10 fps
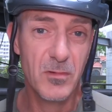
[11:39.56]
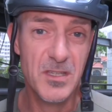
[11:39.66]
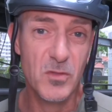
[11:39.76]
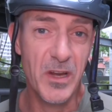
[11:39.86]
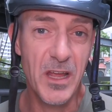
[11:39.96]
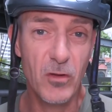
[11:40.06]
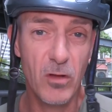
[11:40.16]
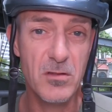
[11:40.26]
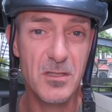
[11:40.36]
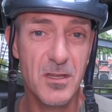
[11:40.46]
it's
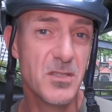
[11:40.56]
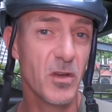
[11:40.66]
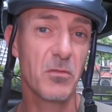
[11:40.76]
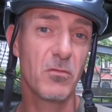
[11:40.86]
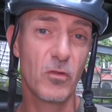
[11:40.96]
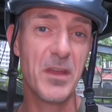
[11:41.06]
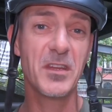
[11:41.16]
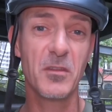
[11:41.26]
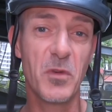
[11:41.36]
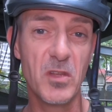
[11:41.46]
$28. It's not a great
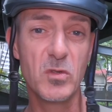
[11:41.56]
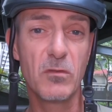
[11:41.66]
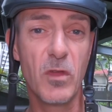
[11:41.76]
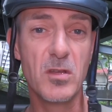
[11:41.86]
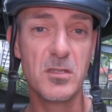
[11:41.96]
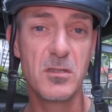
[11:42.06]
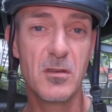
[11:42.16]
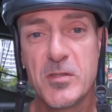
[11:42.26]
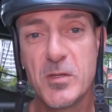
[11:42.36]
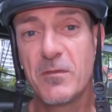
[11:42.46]
deal of money to have lost.
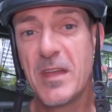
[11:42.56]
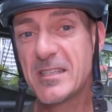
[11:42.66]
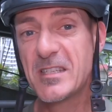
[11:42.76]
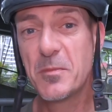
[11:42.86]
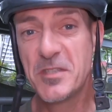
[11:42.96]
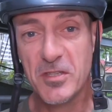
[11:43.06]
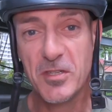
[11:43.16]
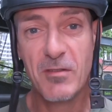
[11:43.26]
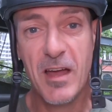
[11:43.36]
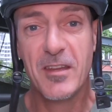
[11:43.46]
So if that's the position
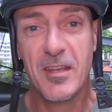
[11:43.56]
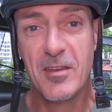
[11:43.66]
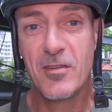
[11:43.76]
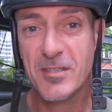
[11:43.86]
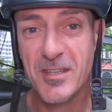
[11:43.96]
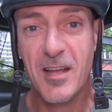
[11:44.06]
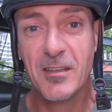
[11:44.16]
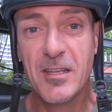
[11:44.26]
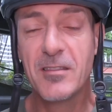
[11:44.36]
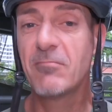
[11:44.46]
you're at in your
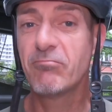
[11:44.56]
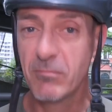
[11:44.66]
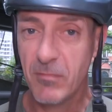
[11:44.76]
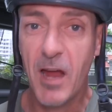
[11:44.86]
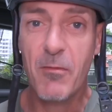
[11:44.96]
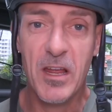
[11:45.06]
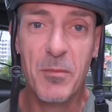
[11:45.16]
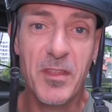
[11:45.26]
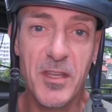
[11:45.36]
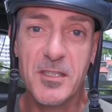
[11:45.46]
cycling, then I
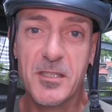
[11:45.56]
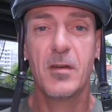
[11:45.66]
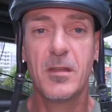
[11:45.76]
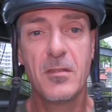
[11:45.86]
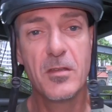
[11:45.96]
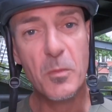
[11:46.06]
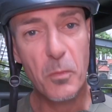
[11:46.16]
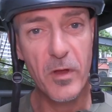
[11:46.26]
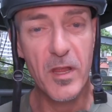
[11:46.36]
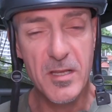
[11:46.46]
recommend these. And then the other
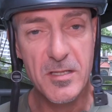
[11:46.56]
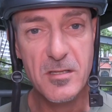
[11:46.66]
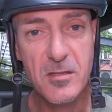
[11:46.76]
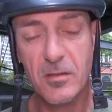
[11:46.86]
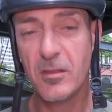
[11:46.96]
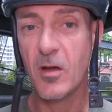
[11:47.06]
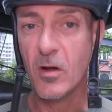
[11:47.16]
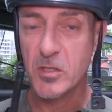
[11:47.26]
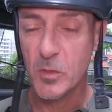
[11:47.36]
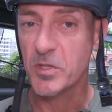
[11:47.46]
point is that they
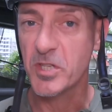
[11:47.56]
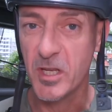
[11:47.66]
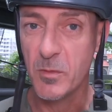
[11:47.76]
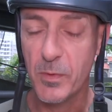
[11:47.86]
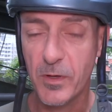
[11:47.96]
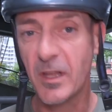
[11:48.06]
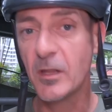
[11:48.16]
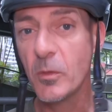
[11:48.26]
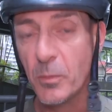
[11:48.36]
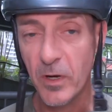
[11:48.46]
are super cheap. They
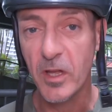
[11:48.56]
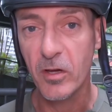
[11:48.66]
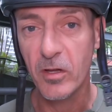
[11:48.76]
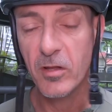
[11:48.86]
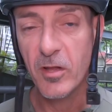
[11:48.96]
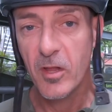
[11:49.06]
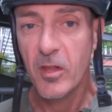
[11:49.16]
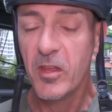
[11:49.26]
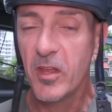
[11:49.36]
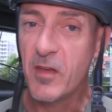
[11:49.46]
look pretty good.
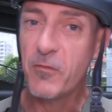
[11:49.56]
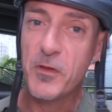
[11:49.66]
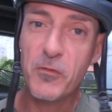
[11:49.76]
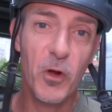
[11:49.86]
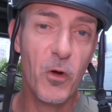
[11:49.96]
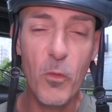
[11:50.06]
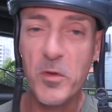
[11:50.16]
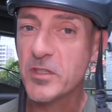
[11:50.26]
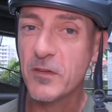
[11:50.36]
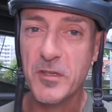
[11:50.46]
If you've got a whole
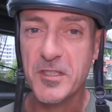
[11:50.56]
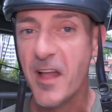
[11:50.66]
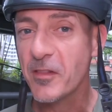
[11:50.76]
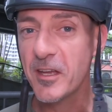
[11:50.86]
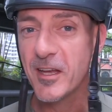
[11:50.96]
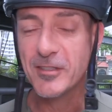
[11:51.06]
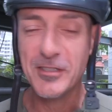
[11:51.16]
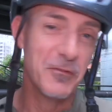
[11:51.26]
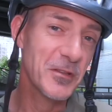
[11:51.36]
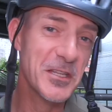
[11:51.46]
bunch of different cycling
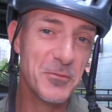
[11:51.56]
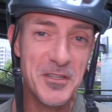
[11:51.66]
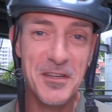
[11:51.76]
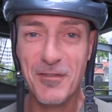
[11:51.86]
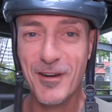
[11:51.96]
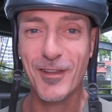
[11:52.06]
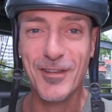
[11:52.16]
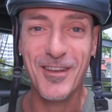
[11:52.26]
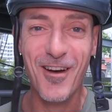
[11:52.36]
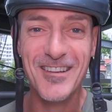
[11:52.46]
kits, if you like to wear different color
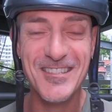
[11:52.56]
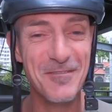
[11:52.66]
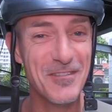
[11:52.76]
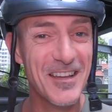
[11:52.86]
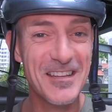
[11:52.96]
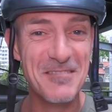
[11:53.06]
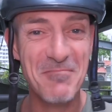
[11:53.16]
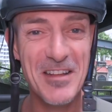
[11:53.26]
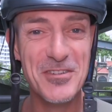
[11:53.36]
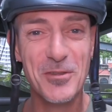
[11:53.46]
socks, if you like to
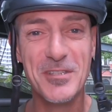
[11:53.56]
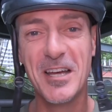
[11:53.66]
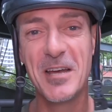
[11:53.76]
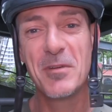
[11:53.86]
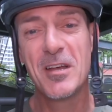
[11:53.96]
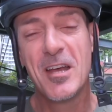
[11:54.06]
match all the time,